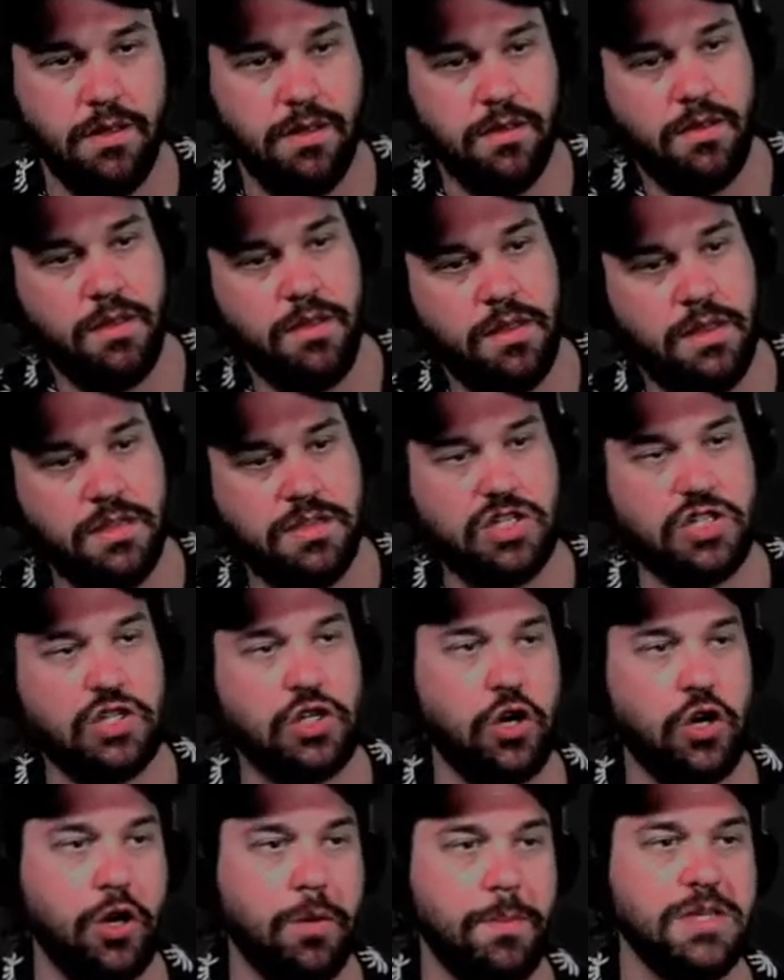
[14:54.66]
This
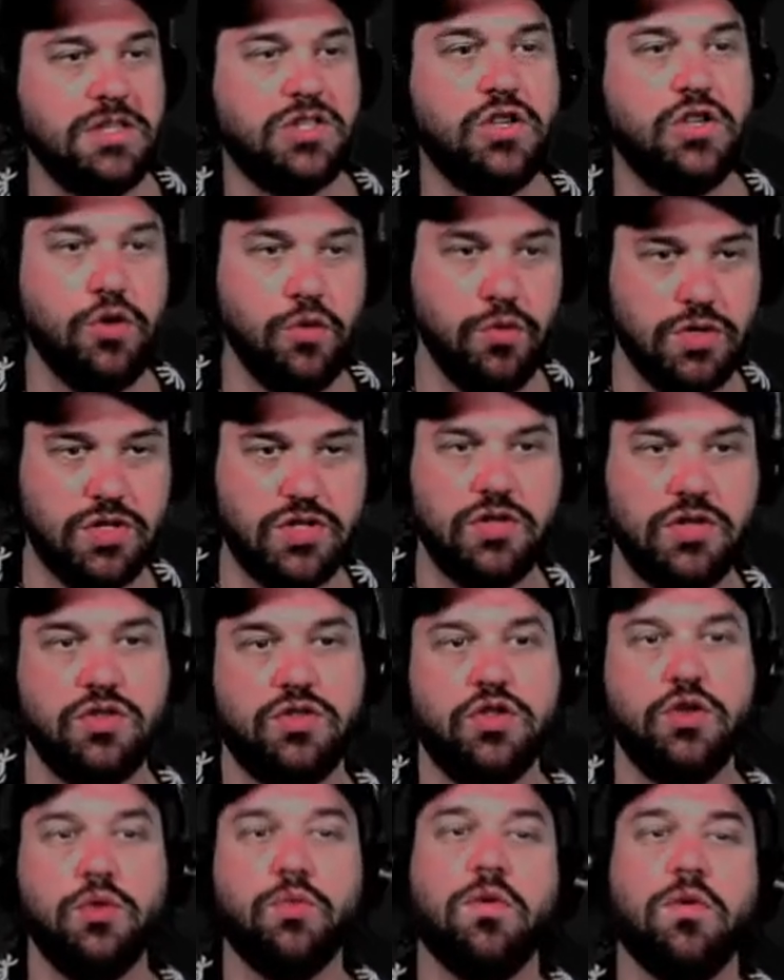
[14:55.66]
term is used
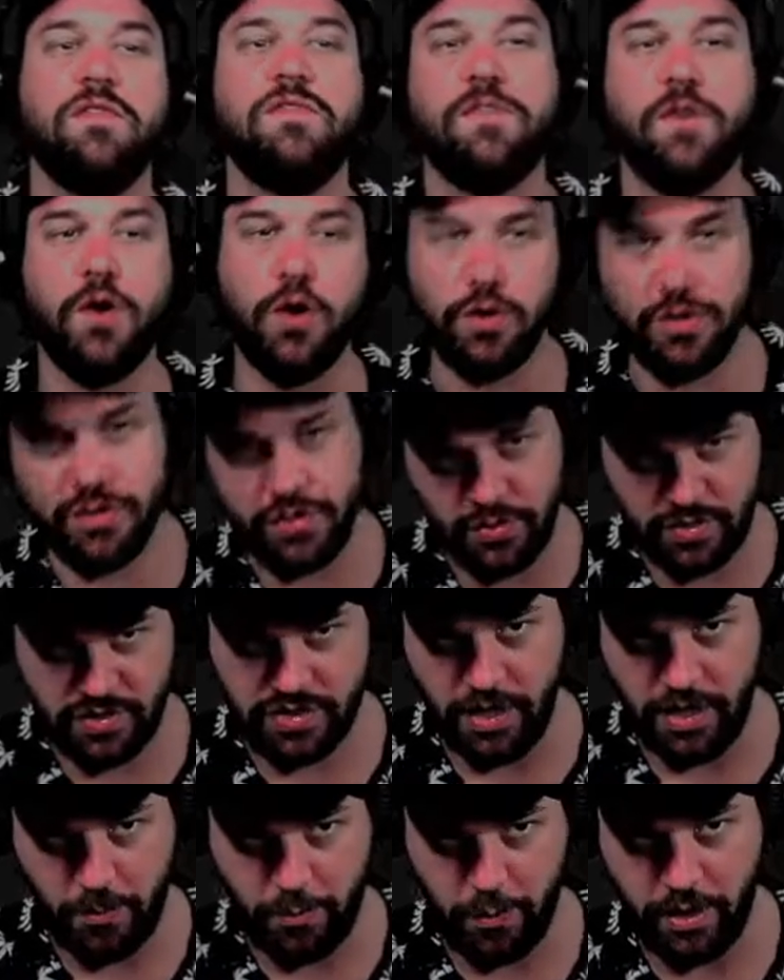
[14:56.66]
to refer to
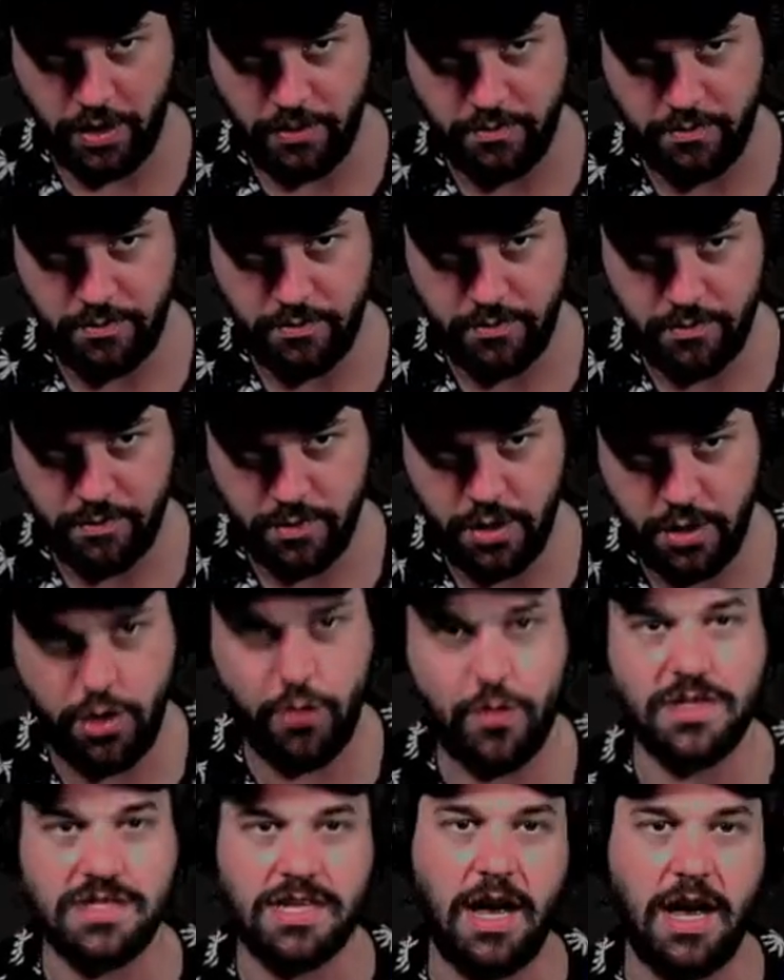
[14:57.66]
someone. who
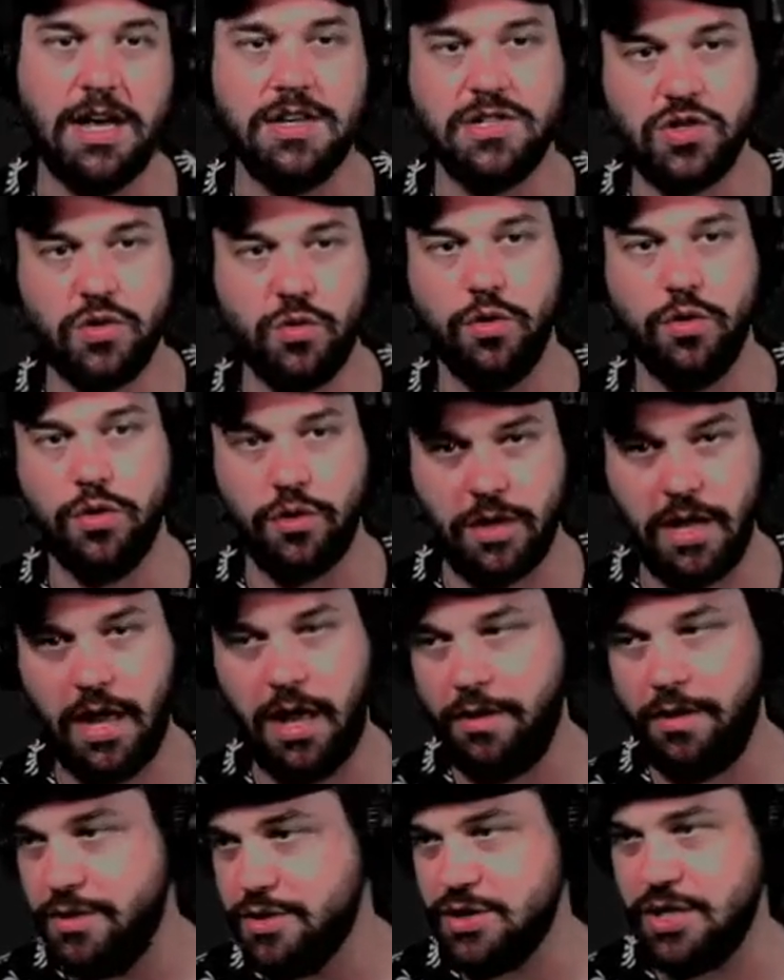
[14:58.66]
is high school or
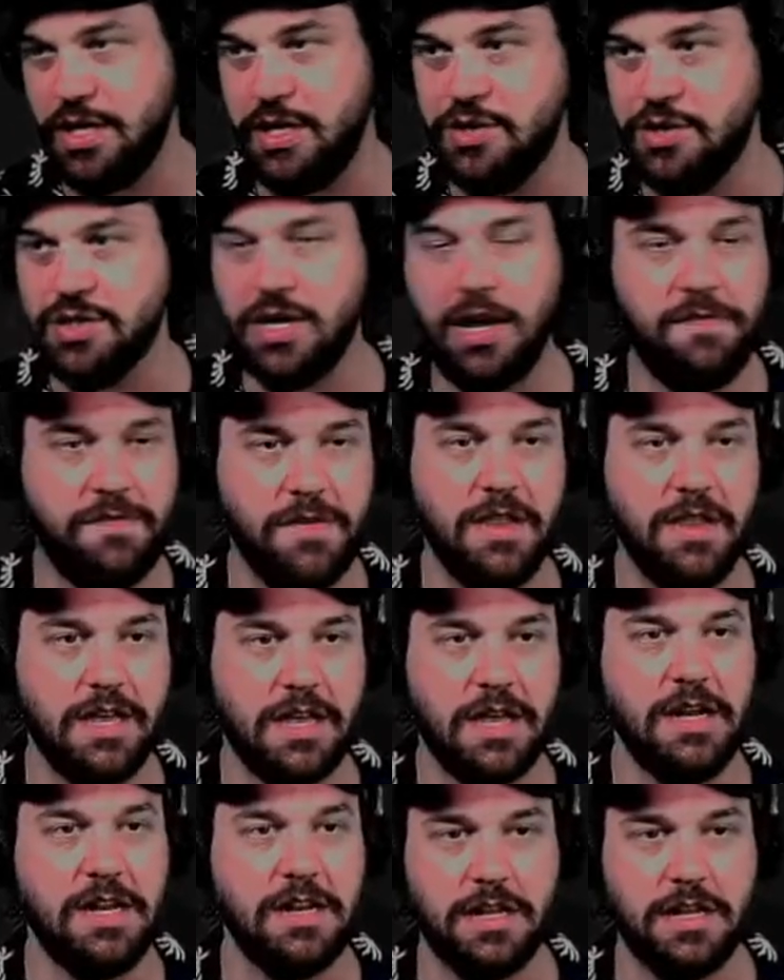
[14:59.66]
college aged. I feel like
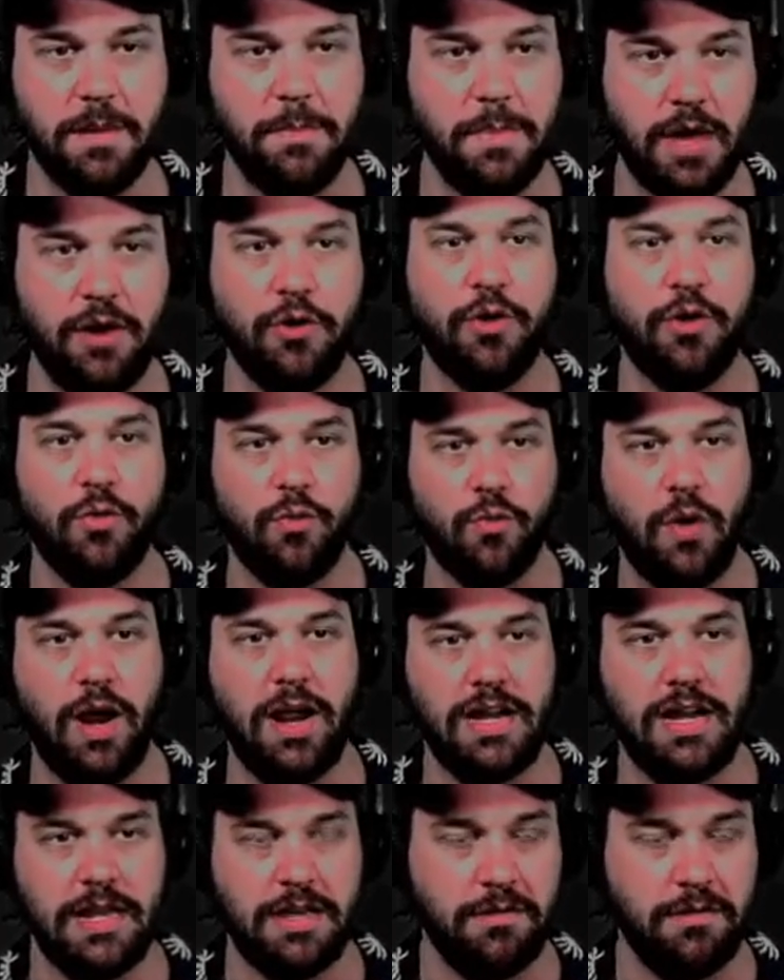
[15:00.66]
I need to get better at writing.